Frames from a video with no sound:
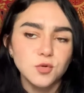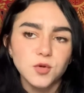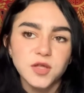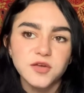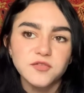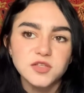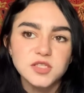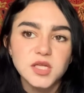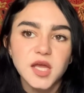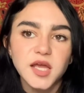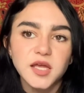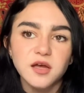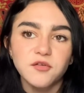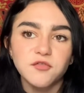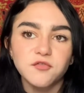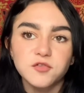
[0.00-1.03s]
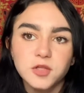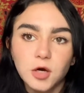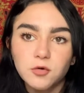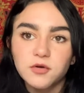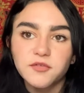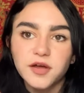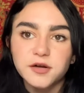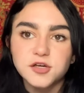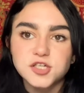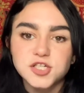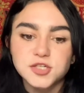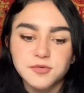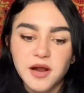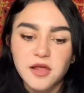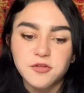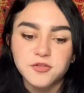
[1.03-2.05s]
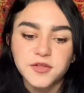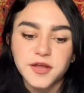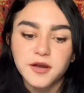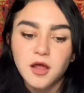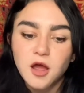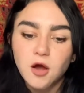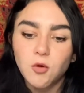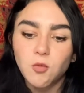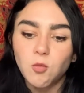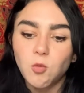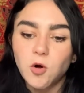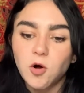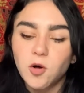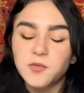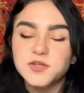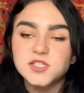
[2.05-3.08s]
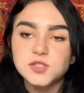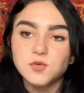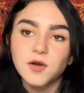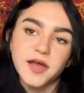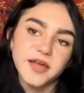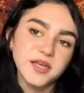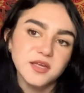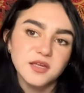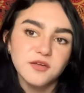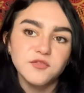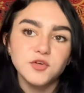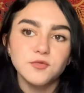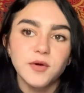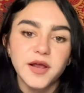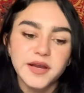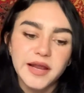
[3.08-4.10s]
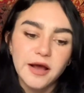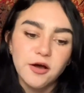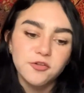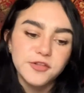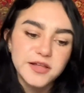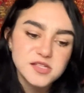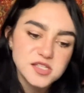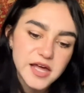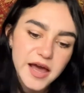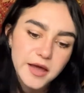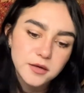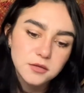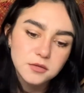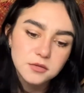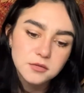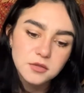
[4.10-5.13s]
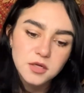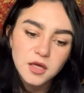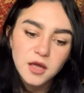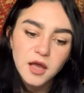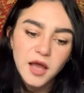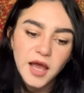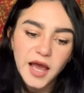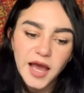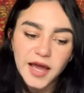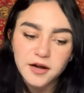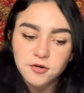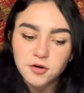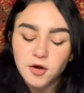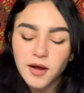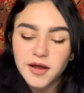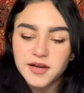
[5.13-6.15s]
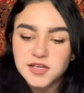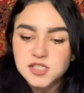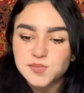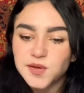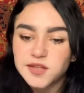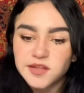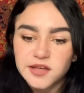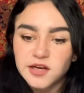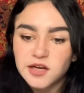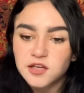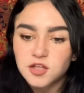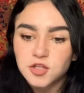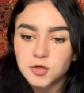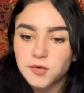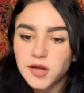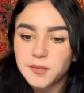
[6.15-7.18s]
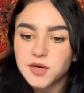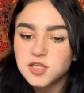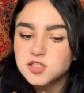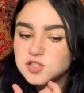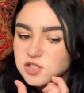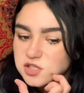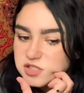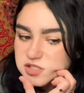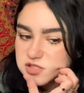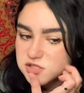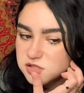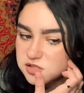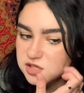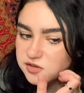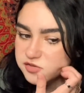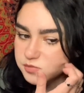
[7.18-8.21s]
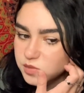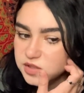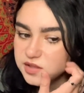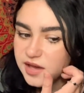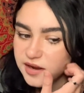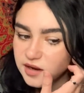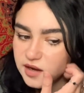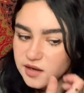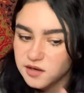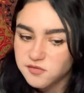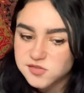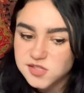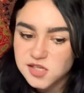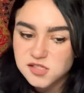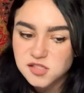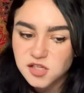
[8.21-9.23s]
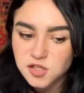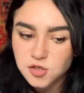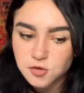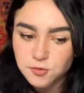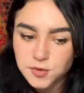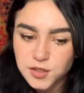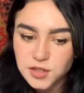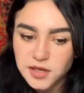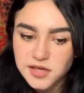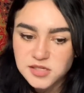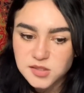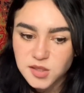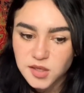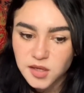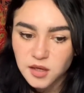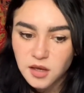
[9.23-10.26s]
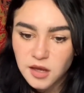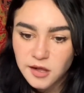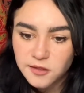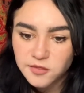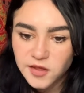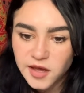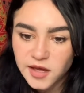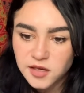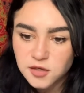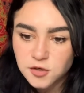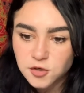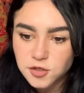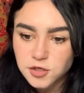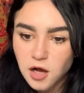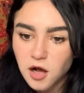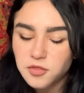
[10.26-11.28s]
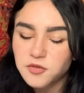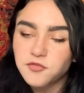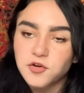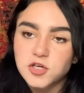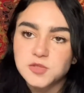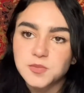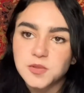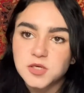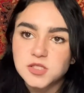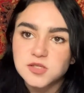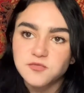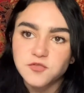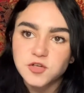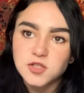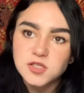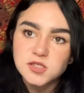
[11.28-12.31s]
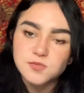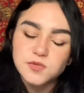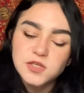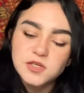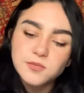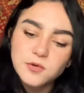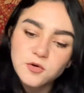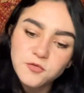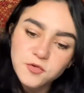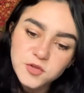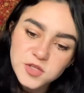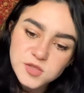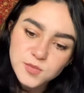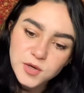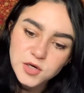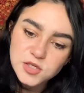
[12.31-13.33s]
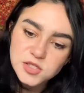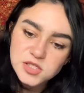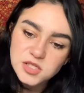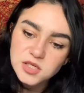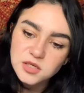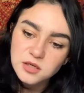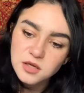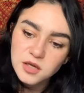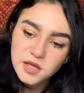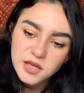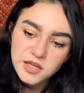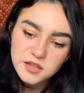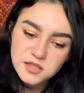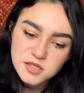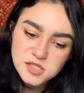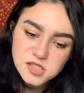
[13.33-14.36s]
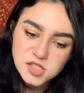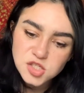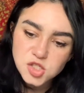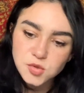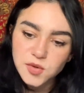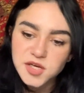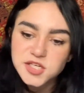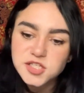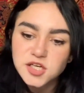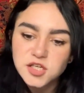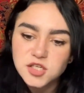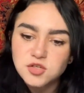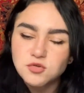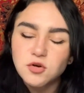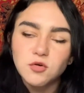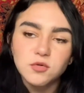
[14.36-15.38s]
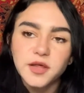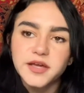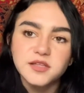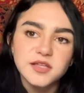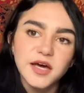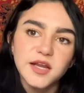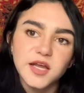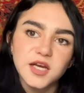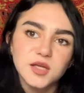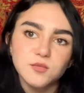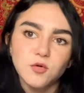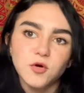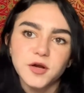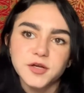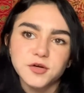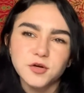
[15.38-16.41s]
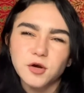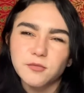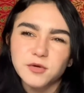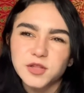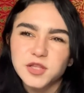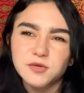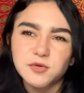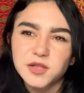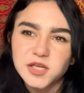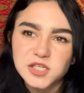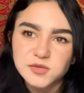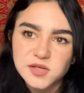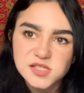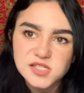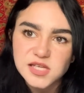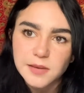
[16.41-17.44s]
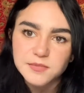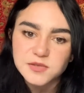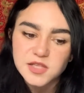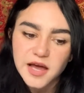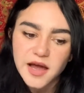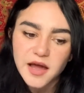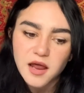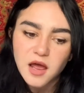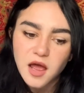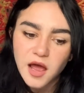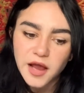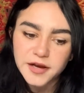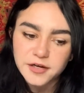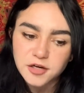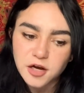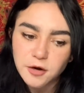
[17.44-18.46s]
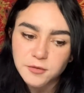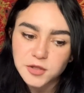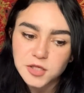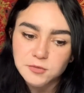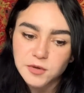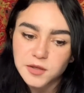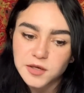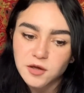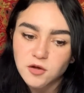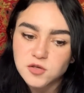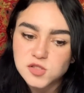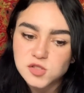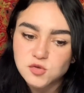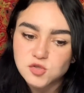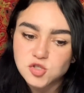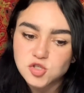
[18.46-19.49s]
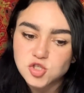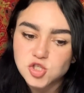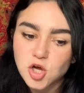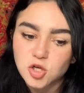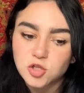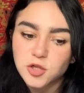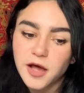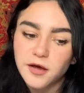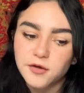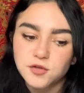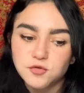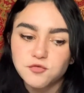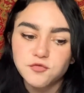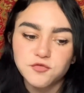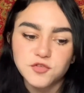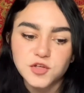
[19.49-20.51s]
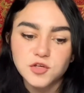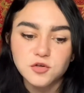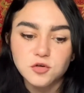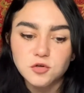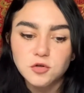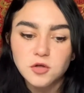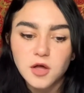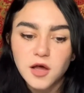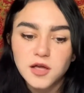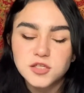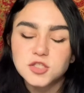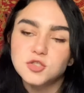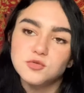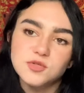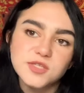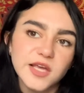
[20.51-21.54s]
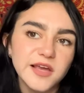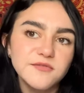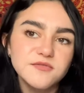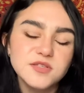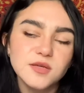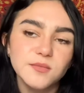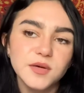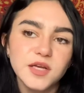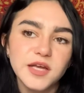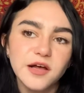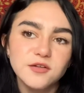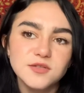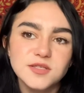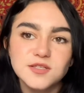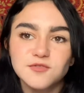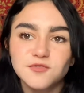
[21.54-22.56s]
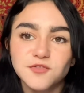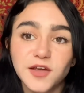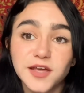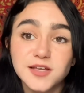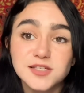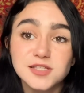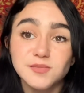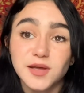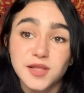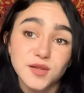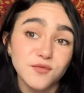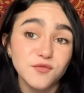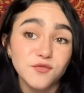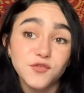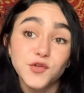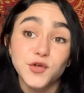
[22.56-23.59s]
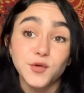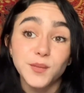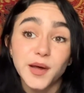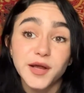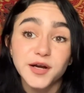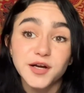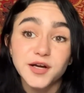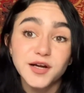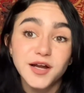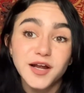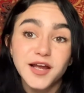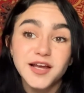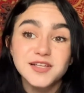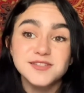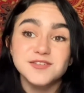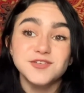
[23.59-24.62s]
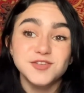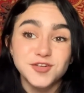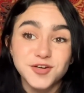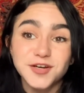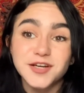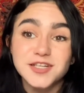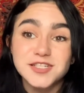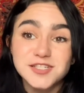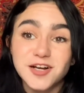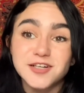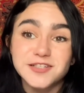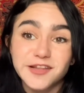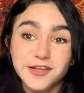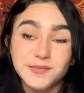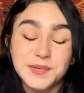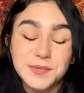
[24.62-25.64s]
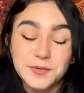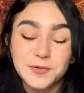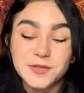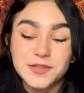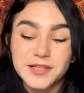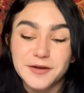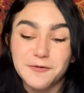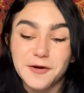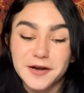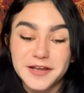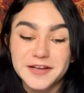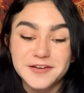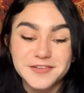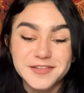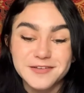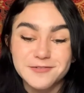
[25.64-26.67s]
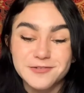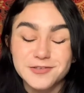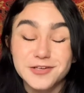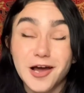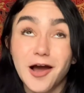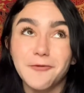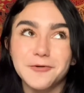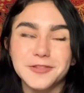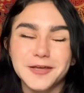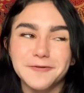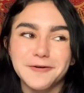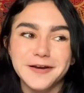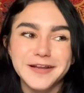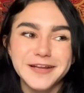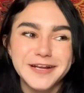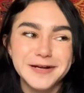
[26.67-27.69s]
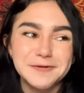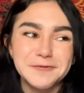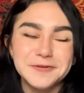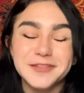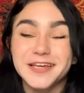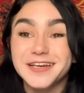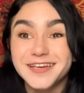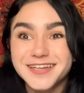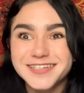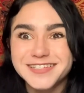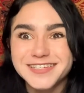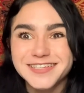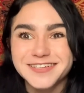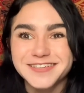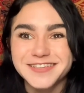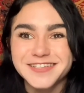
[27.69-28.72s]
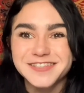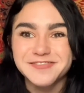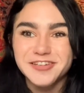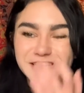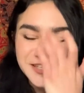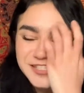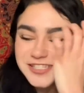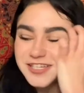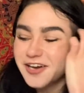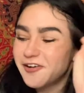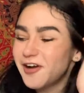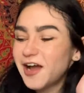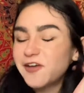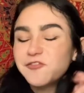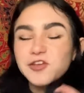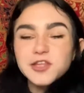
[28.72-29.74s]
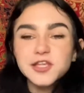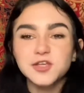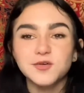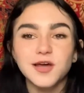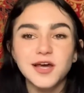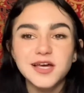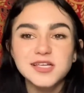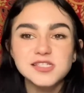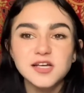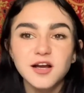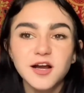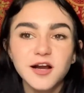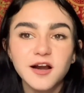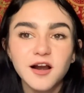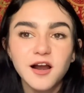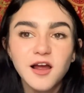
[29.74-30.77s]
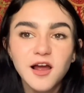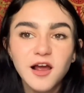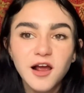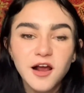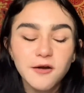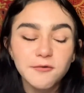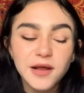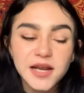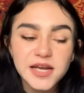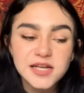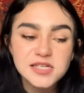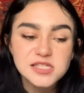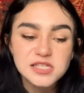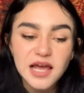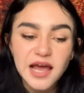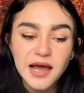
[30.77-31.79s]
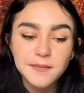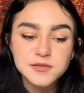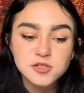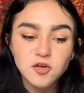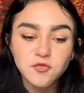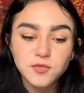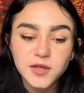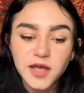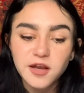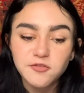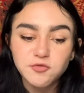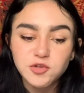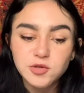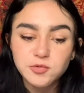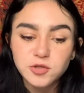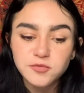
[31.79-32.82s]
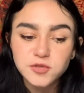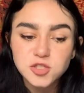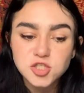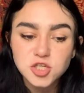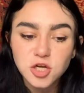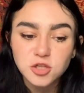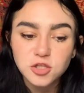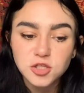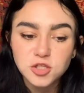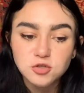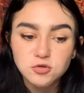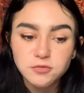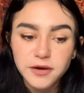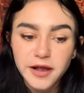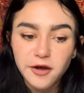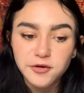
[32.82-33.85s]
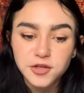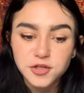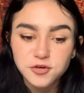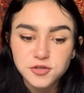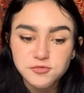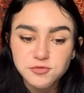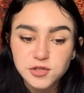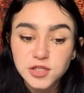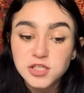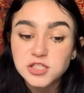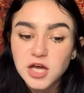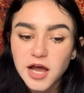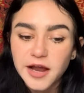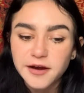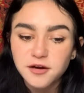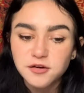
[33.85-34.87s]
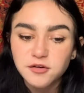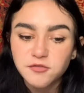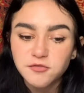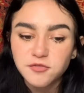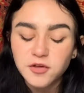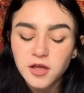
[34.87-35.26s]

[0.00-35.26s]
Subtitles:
give and take, a flow of energy, rather than, well, this is what I can give you right now, and that's that. I don't know how to explain that in any other way, but it just gives me that kind of sense that you're realizing that you're not the first person for these people, for this person in this situation, and you don't like that anymore. And you're not really willing to accept that. And you're not really willing also to juggle how you feel to save somebody else's face, to make them feel better. So you're going to start telling people what they want to hear, or not what they want to hear, but what they need to hear this week. So I feel like you guys are ready to snap. So if people have been juggling you around and you're really tired of